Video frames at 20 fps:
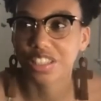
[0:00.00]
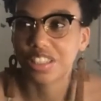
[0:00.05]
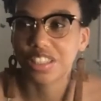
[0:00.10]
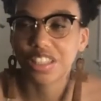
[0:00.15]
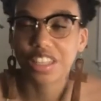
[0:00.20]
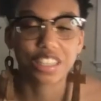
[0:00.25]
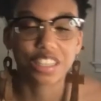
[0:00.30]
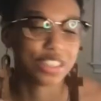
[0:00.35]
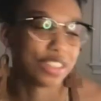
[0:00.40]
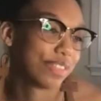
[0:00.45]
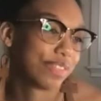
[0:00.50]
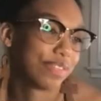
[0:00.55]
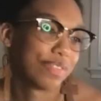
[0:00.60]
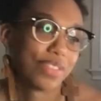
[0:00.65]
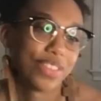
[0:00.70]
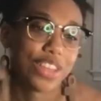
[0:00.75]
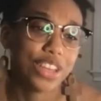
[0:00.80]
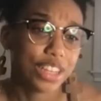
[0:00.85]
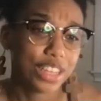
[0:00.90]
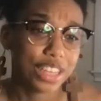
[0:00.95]
And
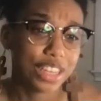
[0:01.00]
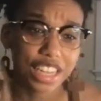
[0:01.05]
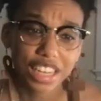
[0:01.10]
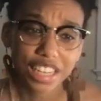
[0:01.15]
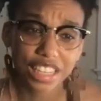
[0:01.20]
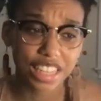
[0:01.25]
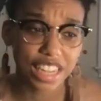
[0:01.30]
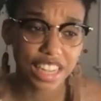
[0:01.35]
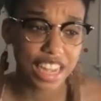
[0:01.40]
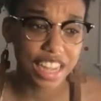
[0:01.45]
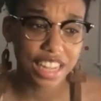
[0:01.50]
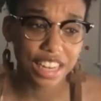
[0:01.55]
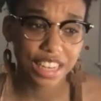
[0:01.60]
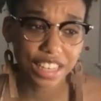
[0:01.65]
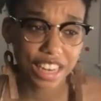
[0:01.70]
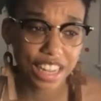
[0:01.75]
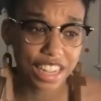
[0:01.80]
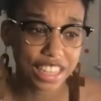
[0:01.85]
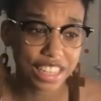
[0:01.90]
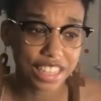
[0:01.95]
then again,
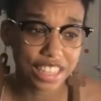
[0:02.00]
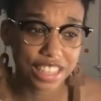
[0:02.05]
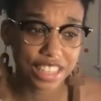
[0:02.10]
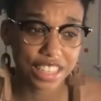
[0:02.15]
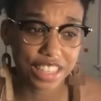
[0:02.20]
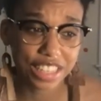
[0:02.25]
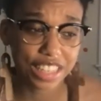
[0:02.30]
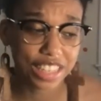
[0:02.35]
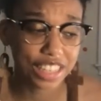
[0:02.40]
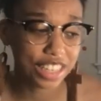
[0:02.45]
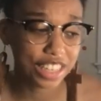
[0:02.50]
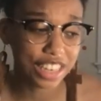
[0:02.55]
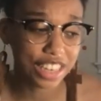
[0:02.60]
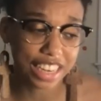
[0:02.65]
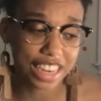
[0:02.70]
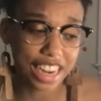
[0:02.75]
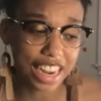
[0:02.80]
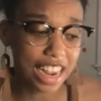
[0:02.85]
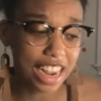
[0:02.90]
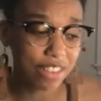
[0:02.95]
like
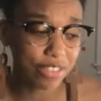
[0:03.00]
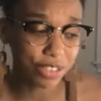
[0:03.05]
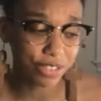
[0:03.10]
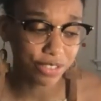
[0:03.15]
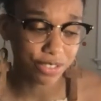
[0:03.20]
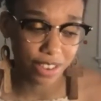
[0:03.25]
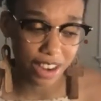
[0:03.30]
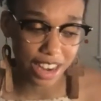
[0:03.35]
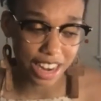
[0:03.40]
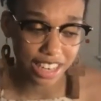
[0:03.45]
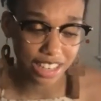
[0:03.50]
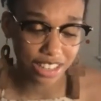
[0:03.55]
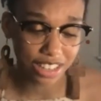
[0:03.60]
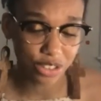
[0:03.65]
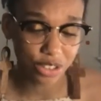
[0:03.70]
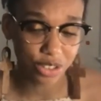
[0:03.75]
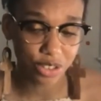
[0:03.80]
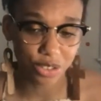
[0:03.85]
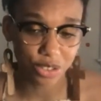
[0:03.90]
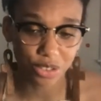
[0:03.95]
I have a friend
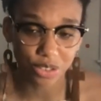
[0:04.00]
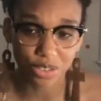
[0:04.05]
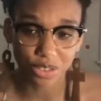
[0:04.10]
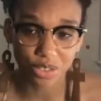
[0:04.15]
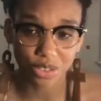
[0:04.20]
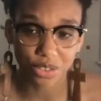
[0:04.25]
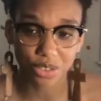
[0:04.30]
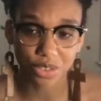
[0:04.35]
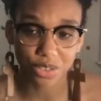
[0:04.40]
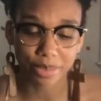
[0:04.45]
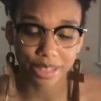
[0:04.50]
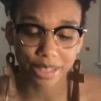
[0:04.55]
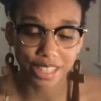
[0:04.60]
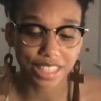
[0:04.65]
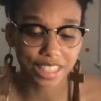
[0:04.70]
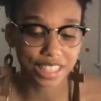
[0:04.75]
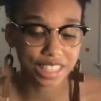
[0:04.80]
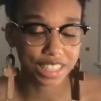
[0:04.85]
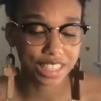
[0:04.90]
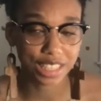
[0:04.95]
who've been
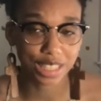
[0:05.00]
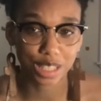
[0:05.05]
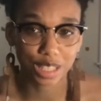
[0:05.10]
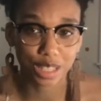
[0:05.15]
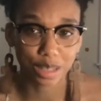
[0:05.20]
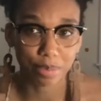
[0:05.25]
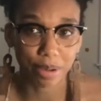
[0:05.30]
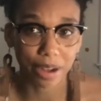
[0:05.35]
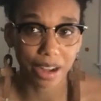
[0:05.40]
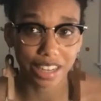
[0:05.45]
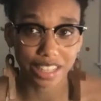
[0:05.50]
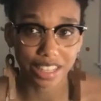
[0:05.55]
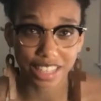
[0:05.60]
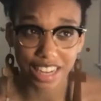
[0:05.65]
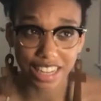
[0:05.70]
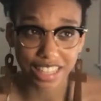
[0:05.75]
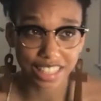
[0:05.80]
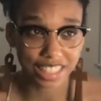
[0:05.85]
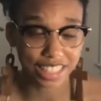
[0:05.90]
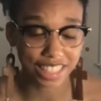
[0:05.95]
listening to the
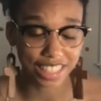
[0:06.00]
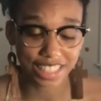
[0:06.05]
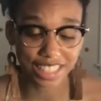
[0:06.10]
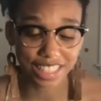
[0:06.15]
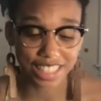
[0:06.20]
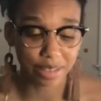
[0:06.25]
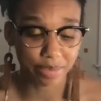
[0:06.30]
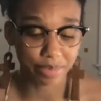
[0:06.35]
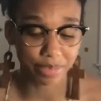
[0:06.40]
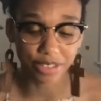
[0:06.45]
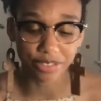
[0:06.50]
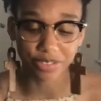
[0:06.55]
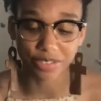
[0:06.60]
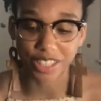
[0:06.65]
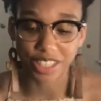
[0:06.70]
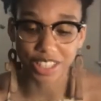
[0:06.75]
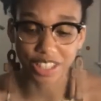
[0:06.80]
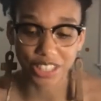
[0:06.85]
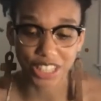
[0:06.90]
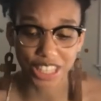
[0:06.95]
podcast and they sent me a
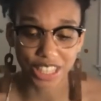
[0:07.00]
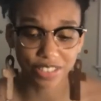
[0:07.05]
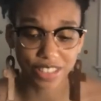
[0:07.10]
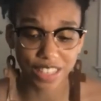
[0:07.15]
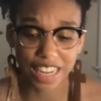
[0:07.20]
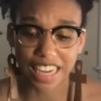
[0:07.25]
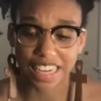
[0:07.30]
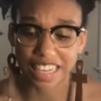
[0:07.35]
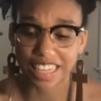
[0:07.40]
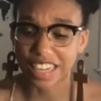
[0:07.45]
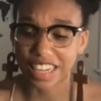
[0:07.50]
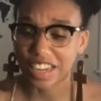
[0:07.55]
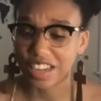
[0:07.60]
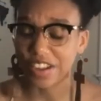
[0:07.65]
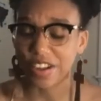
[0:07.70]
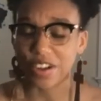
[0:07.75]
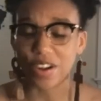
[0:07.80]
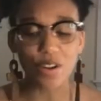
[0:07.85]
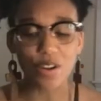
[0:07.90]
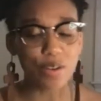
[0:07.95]
video. They were like,
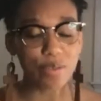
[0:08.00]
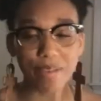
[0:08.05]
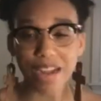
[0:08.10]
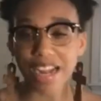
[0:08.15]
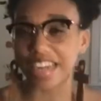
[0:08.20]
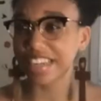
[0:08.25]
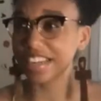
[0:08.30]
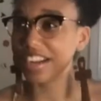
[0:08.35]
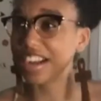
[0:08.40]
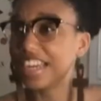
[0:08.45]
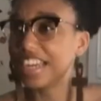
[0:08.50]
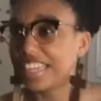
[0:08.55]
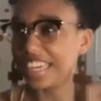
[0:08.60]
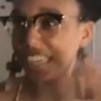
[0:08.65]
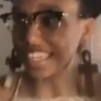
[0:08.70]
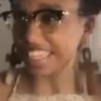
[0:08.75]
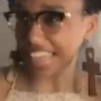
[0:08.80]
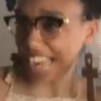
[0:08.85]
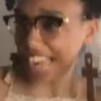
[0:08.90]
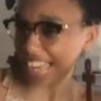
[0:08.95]
oh my God, and
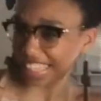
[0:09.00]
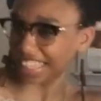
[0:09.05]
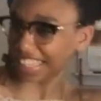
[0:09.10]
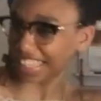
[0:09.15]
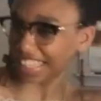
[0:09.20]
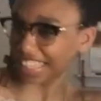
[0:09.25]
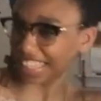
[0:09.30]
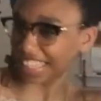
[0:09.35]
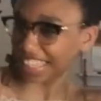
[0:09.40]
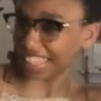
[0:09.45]
they're dancing.